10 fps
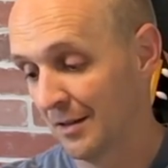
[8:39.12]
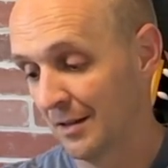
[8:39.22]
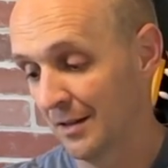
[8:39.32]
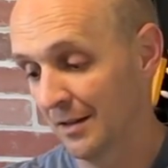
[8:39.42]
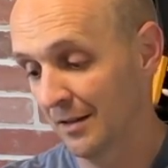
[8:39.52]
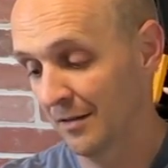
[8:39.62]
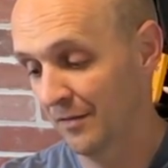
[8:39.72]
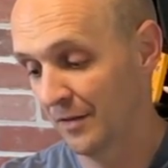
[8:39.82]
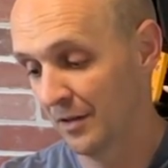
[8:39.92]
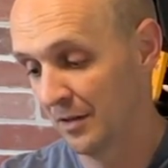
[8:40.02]

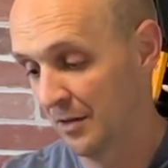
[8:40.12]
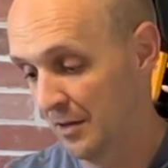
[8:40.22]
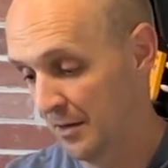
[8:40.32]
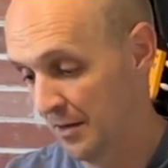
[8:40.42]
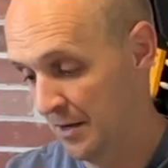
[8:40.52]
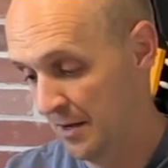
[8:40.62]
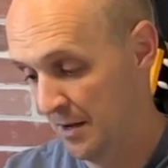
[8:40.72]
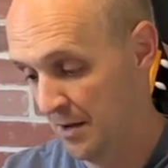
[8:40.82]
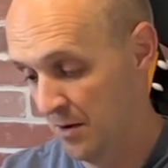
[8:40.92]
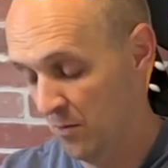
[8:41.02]
of
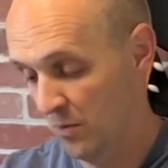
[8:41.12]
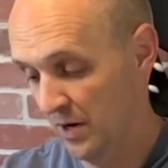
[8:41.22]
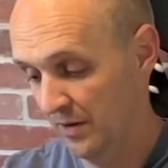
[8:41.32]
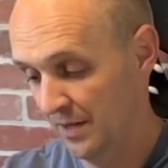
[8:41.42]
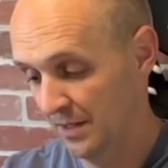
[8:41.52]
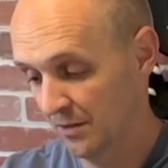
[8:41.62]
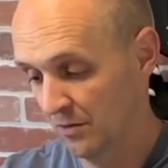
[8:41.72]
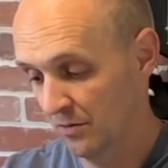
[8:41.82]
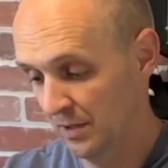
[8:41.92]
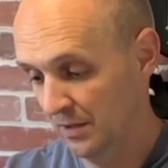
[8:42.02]
where things are
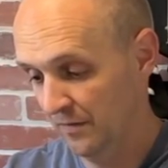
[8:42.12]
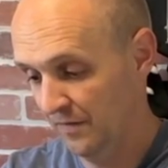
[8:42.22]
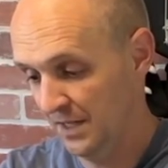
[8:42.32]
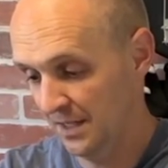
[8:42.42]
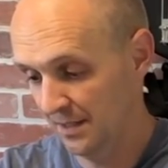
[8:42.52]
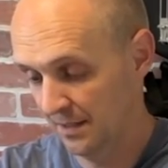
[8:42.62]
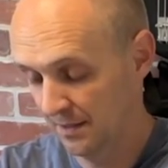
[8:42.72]
going to fit.